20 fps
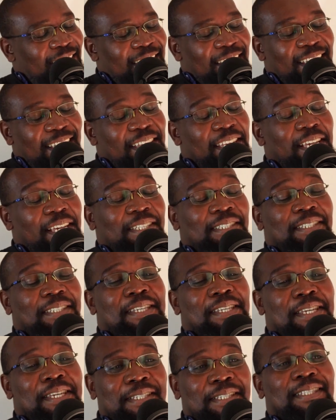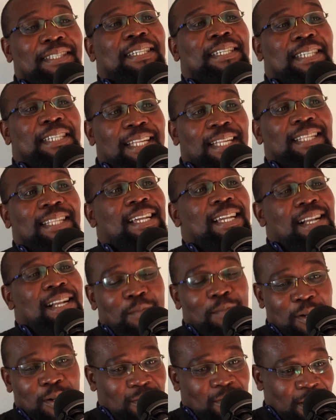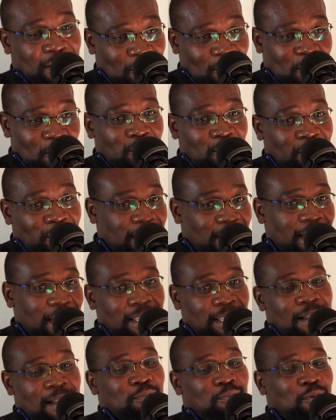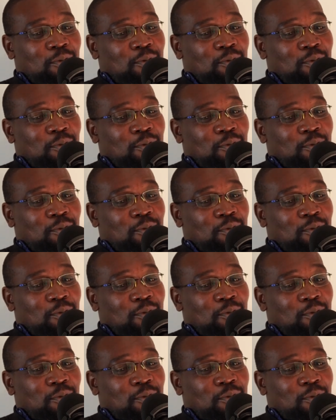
Here's the sad thing about that whole setup.